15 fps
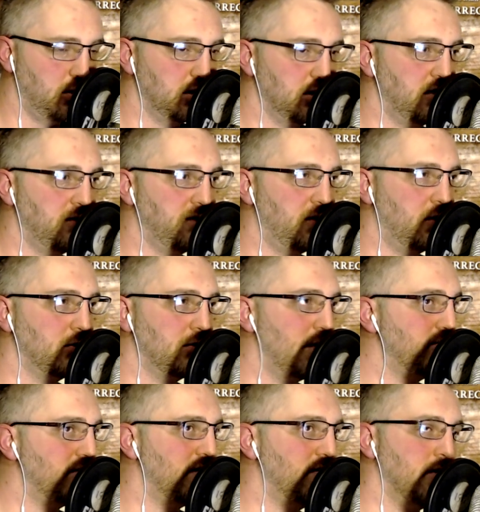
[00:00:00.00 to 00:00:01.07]
their phone
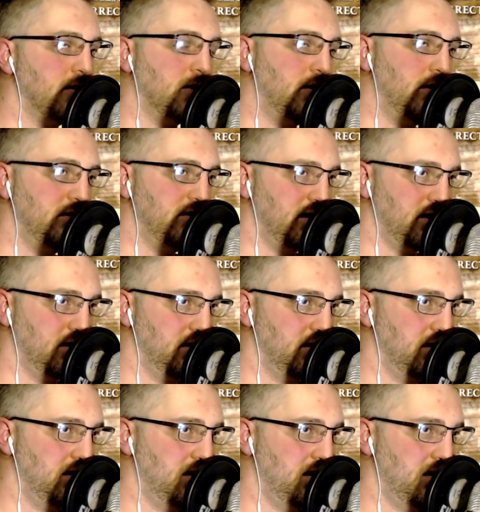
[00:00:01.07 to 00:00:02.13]
reps at their call center,
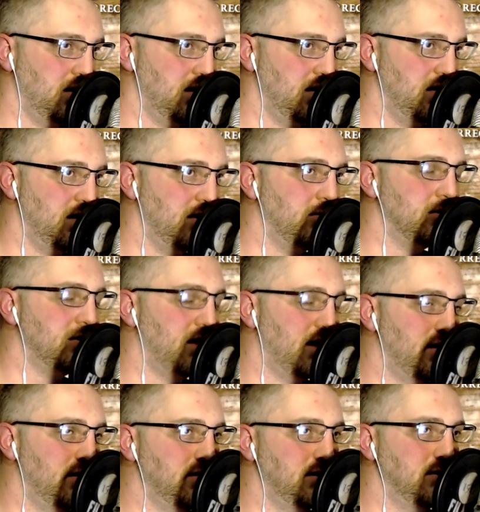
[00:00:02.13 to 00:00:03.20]
and they will
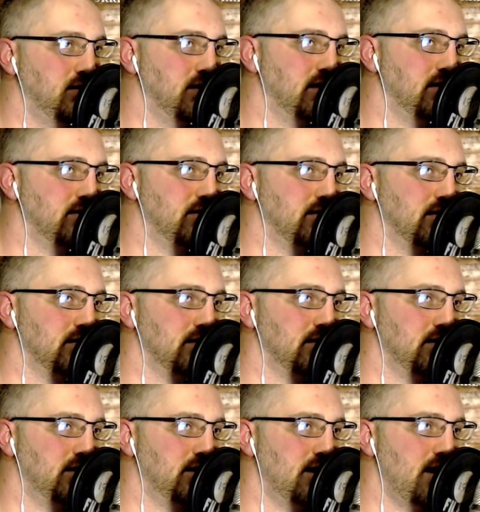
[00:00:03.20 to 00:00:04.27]
tell you this
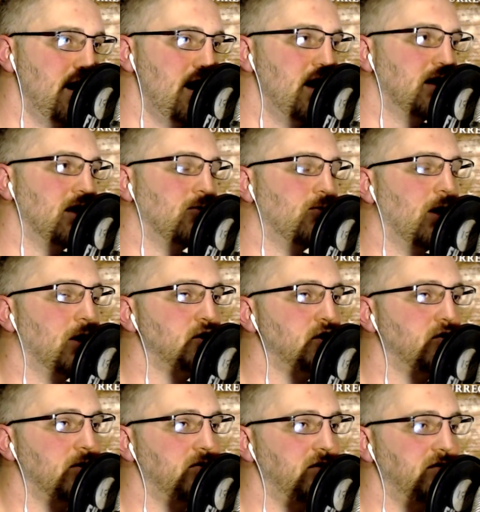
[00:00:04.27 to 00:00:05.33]
that Welch's
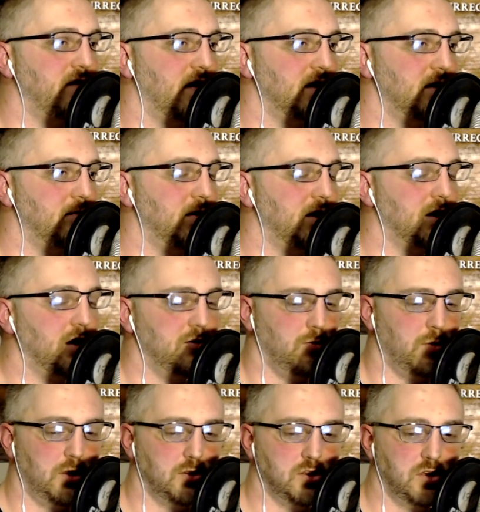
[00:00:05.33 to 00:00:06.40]
was invented because
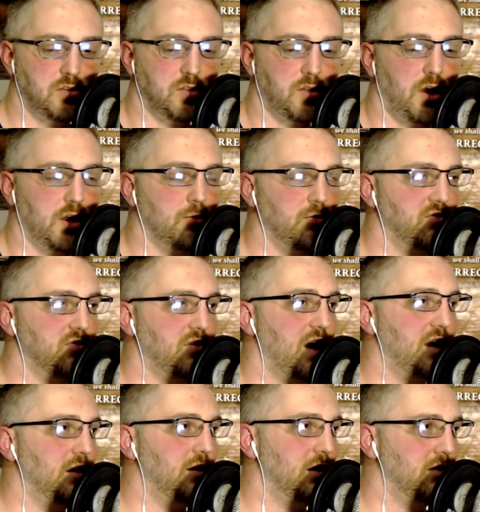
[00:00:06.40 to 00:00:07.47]
Welch's thought it was
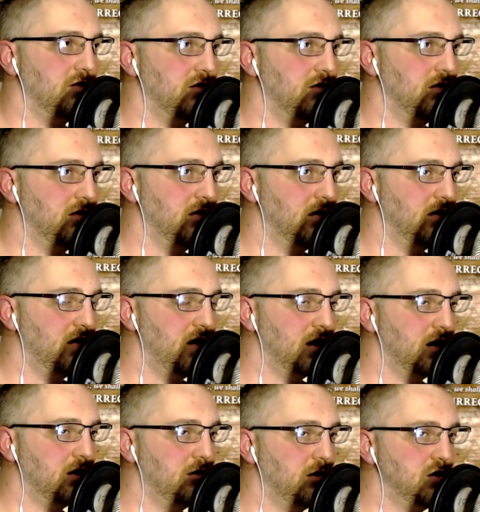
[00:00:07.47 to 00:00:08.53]
scandalous
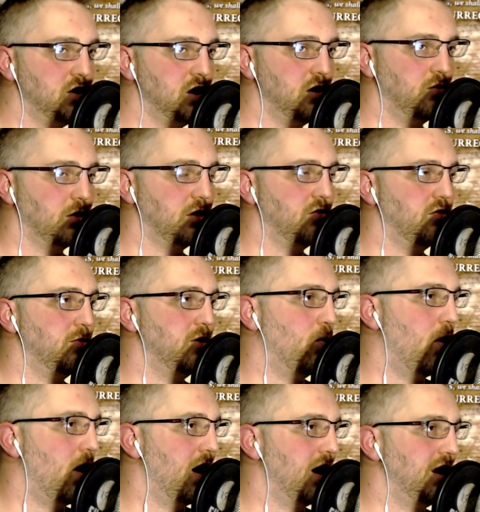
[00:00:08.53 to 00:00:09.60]
that Christians were consuming
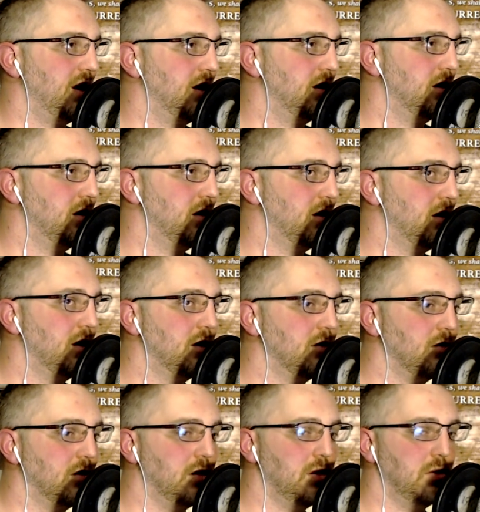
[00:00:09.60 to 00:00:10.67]
wine
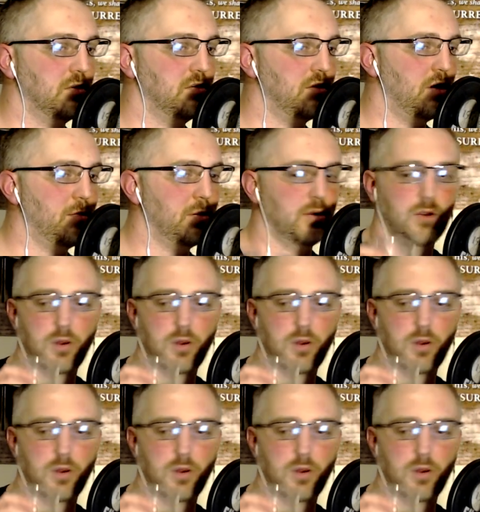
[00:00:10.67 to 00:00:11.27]
during the Lord's Supper.